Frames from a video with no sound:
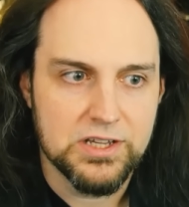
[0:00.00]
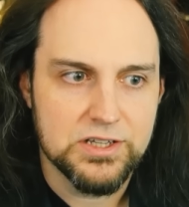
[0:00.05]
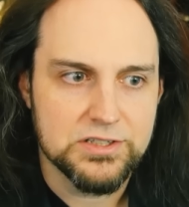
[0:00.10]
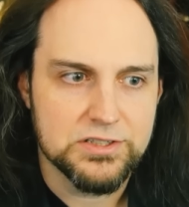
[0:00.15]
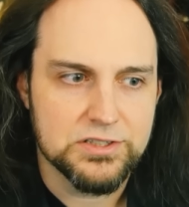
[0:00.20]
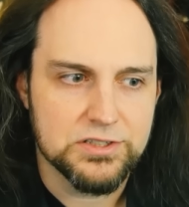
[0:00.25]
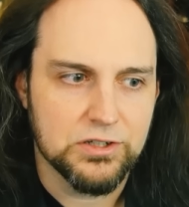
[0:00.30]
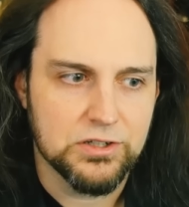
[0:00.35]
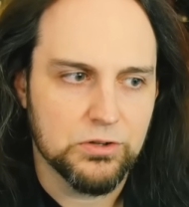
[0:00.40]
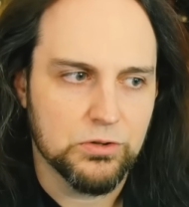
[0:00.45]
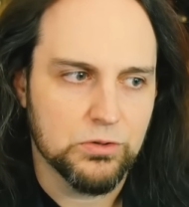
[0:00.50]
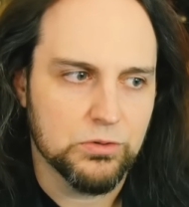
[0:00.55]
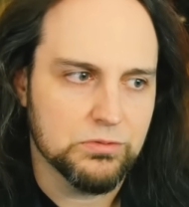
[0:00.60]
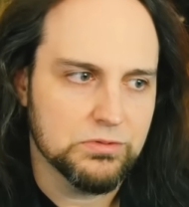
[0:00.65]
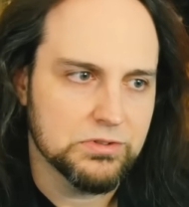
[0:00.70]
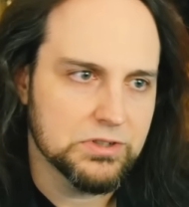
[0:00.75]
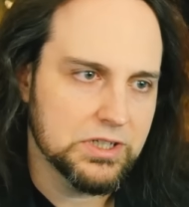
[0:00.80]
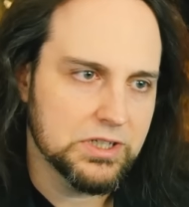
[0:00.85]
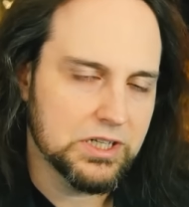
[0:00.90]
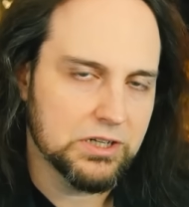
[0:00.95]
So
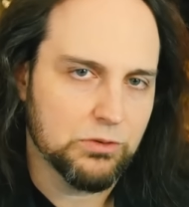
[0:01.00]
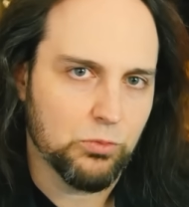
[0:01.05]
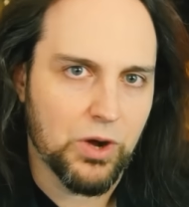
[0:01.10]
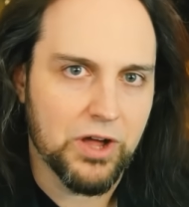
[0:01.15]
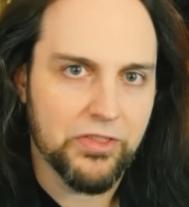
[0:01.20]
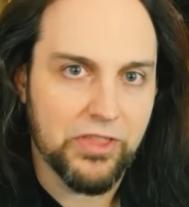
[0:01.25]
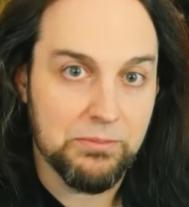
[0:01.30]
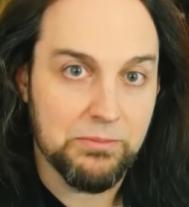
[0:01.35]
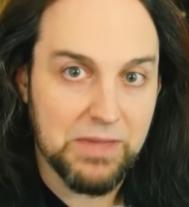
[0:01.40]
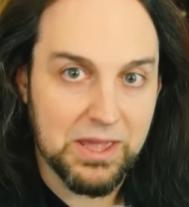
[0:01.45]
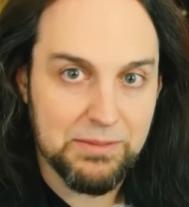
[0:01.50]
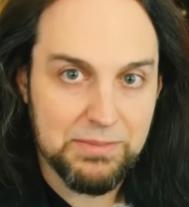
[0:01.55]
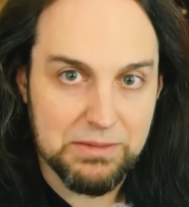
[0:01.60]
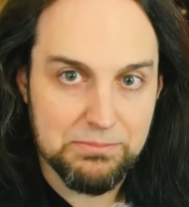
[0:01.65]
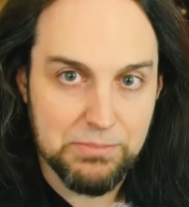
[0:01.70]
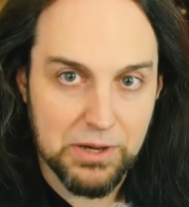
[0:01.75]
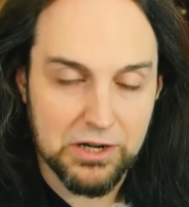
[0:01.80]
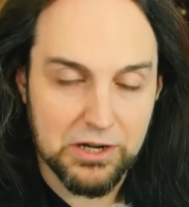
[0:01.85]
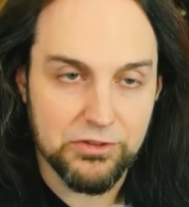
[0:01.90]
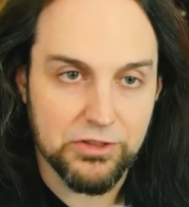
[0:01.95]
you know, while they may be
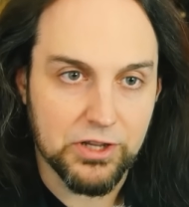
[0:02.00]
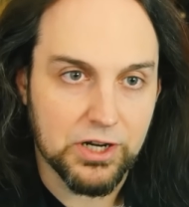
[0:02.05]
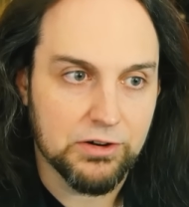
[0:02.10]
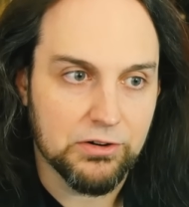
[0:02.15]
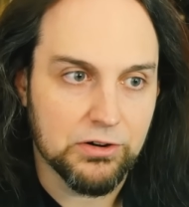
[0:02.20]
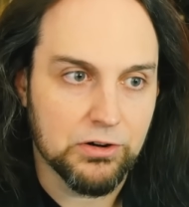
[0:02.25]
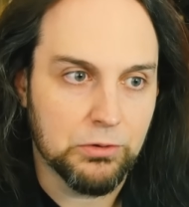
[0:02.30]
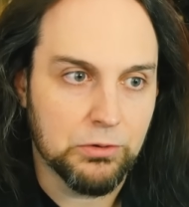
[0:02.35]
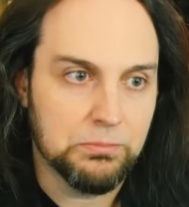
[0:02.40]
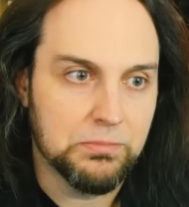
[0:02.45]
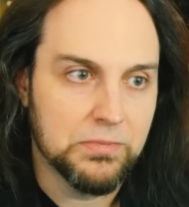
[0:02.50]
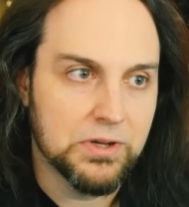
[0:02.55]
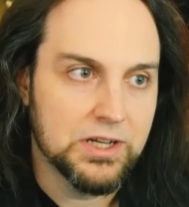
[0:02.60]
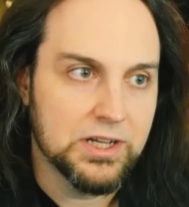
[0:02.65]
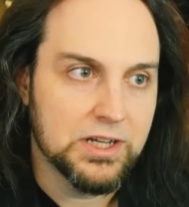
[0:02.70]
better than Chrome,